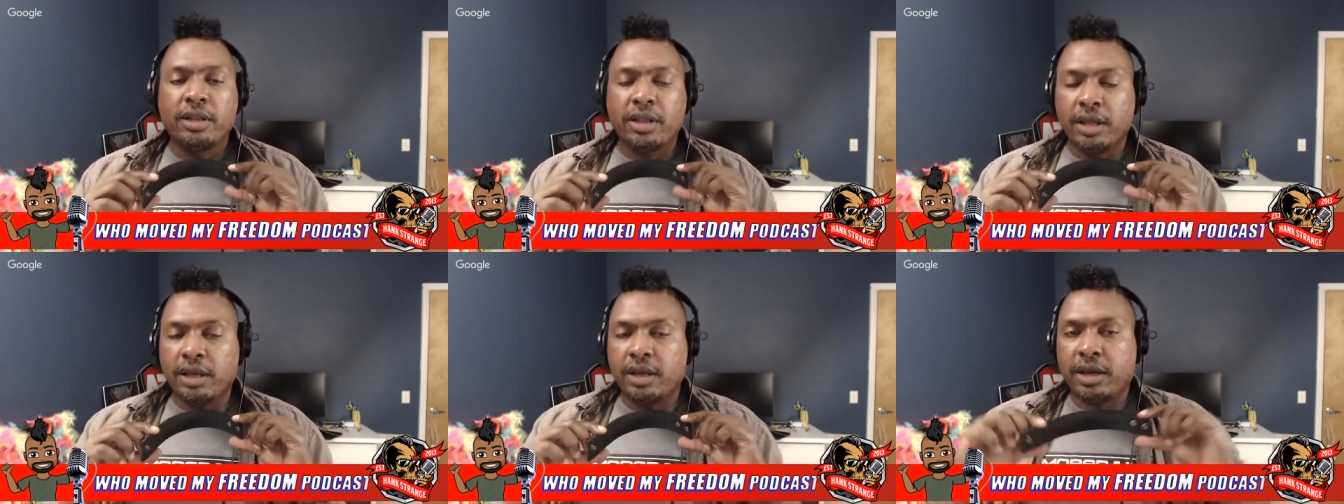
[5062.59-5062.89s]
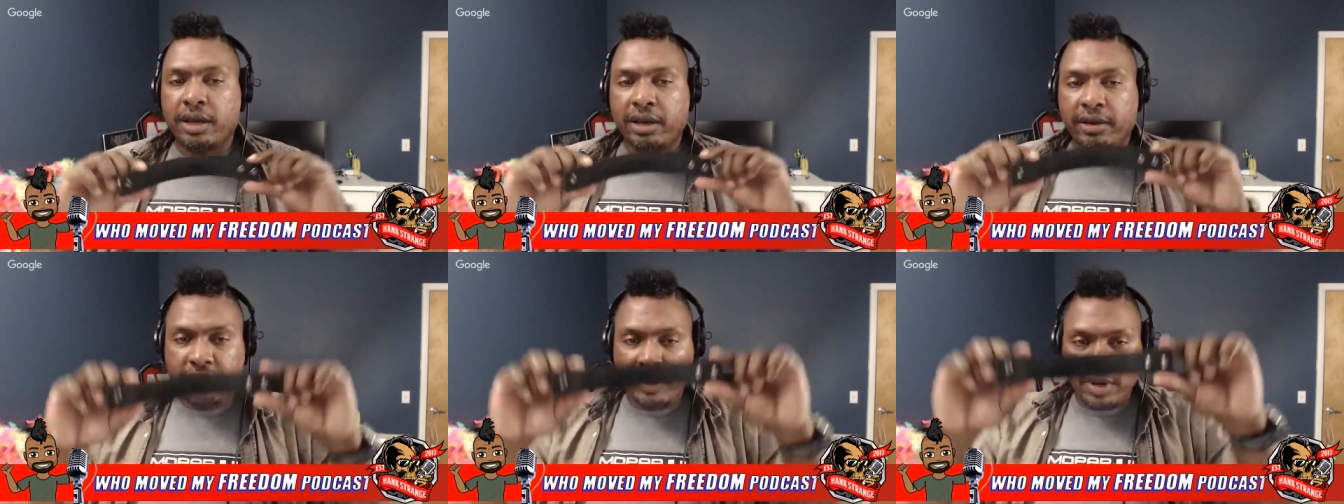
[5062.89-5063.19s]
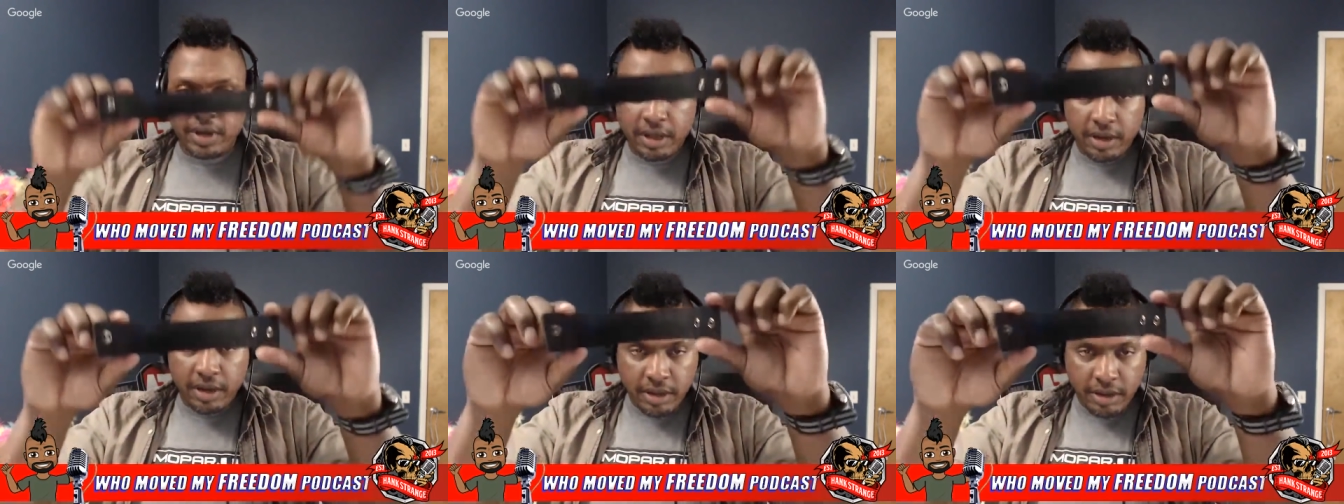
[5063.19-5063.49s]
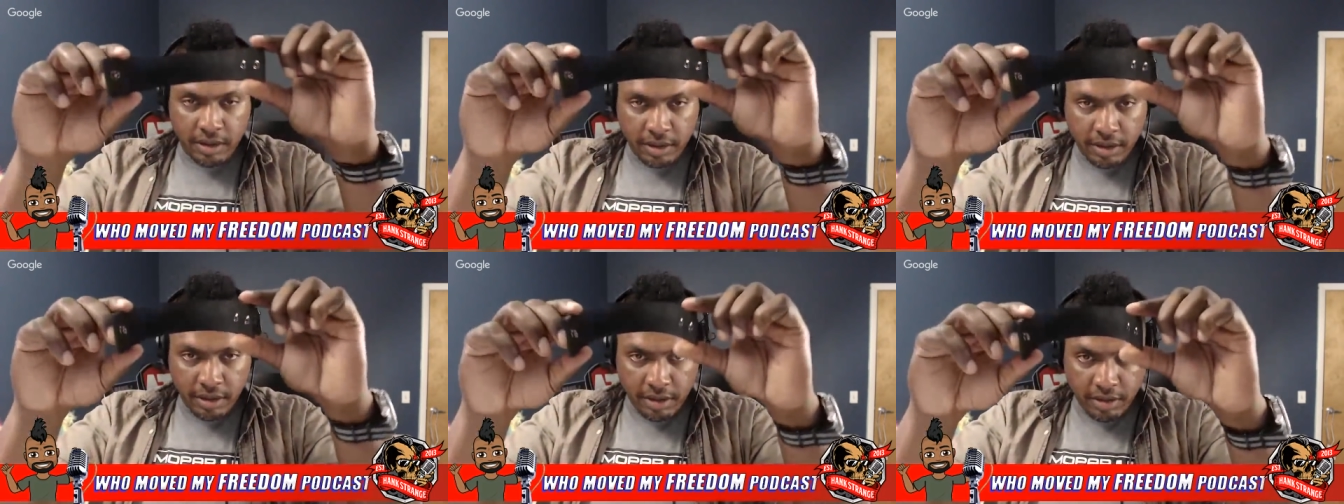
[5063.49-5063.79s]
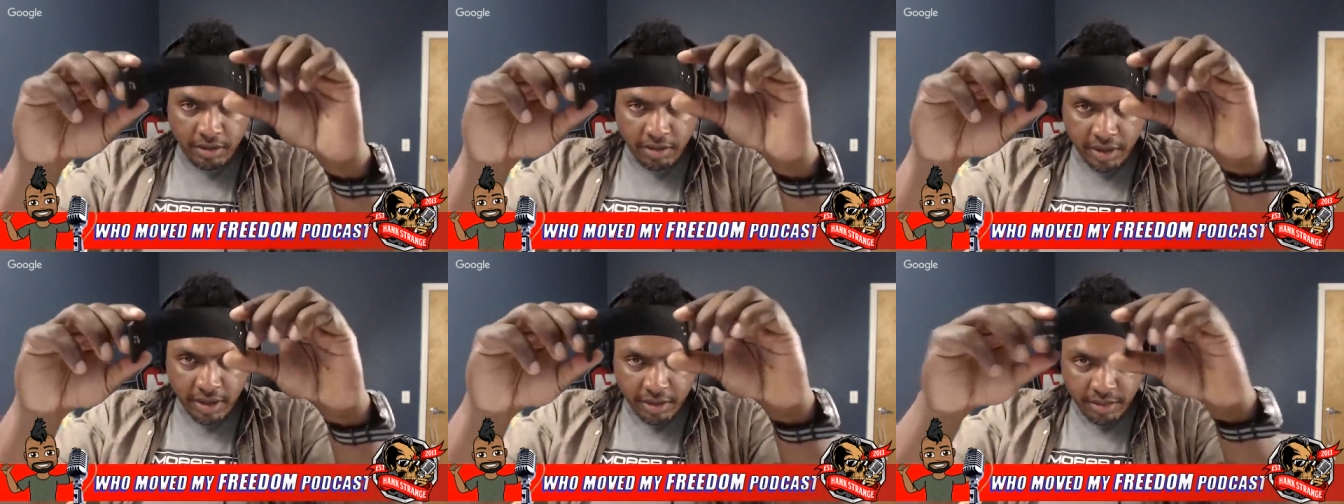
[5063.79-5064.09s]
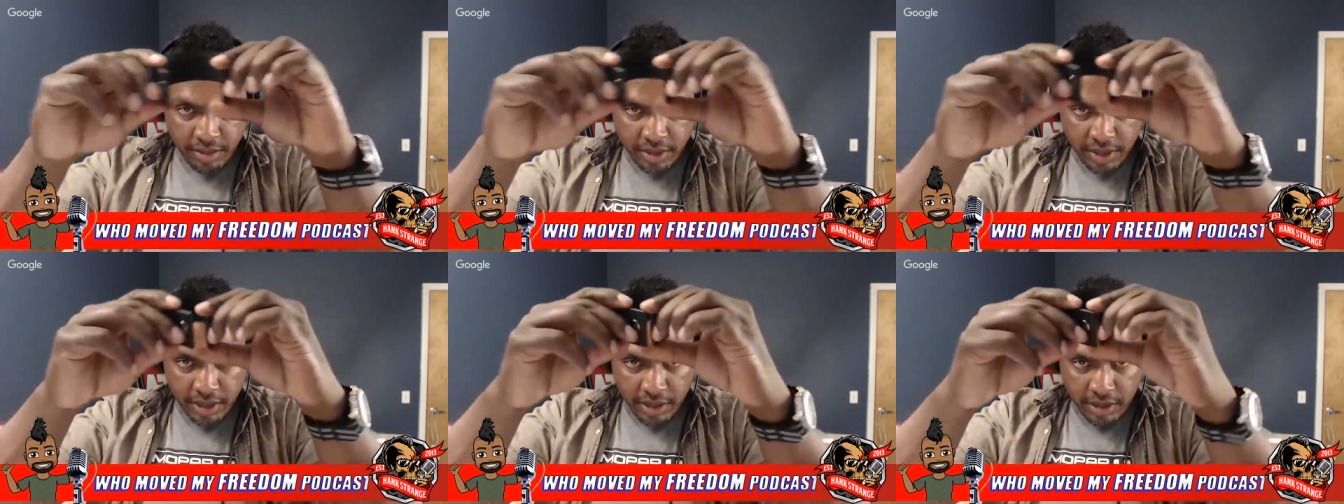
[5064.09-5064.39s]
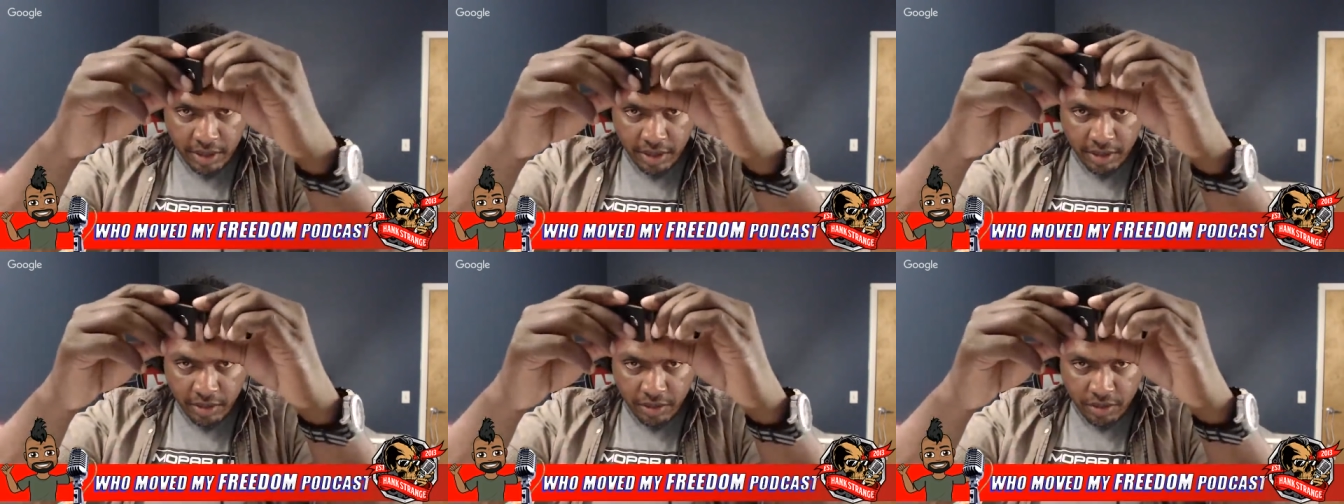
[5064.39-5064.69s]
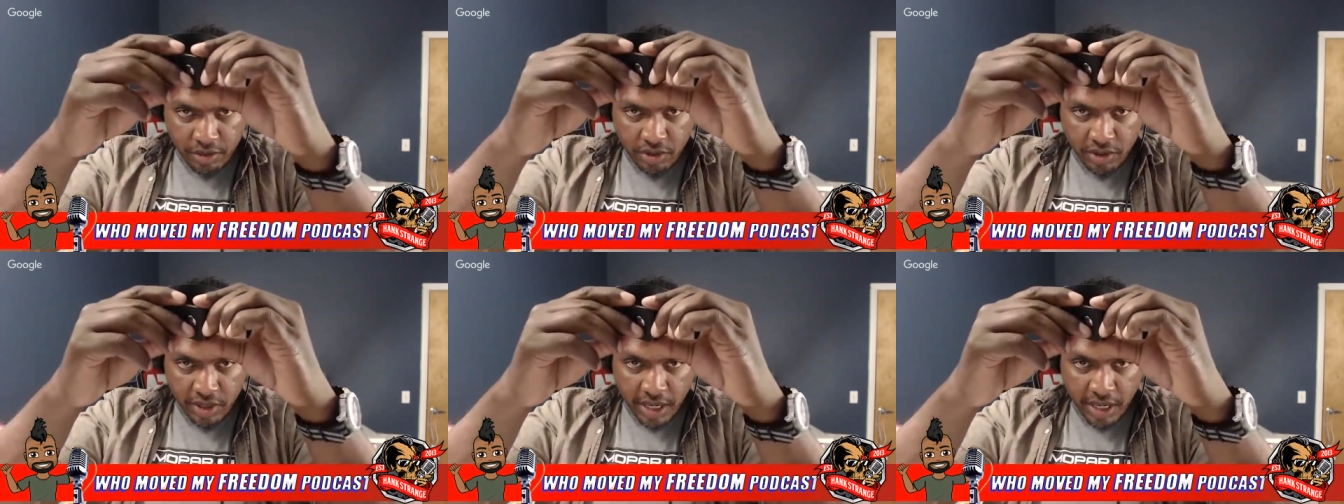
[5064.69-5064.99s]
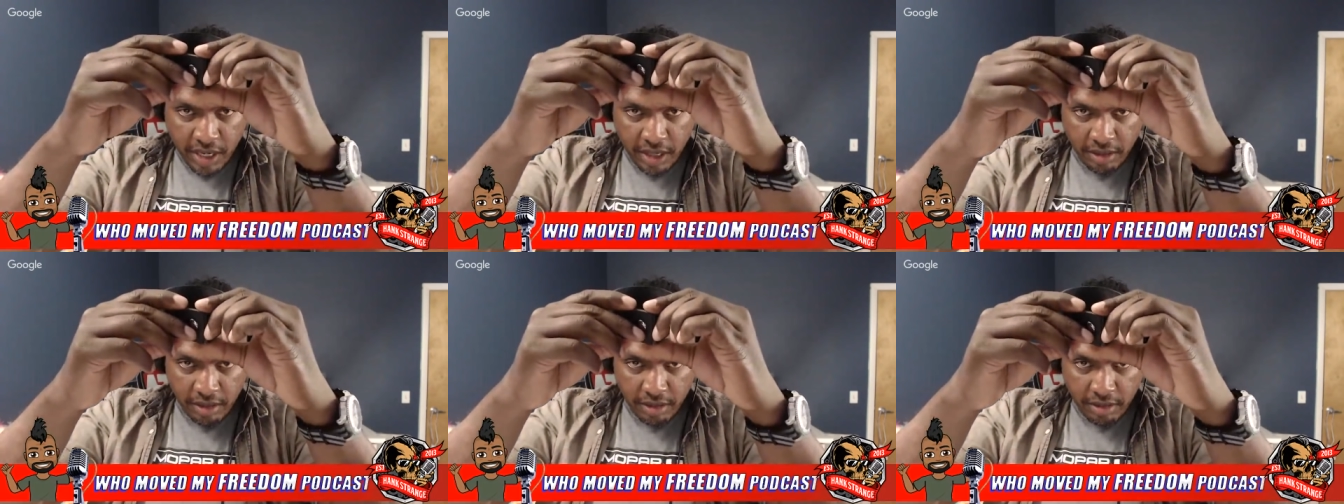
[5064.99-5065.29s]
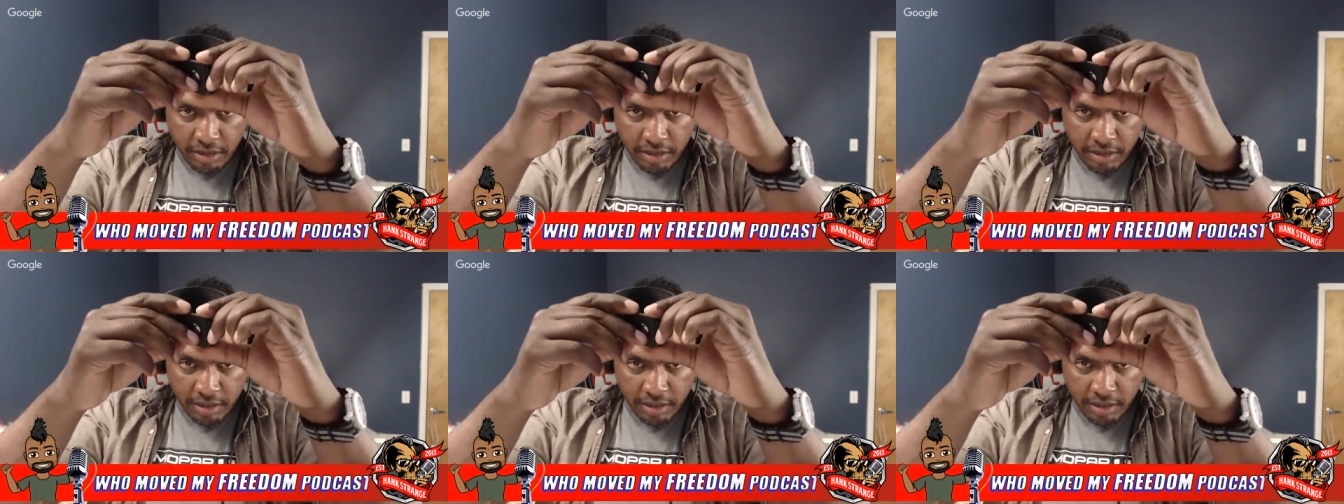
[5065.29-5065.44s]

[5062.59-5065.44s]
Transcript: Like I have got an incredibly huge neck,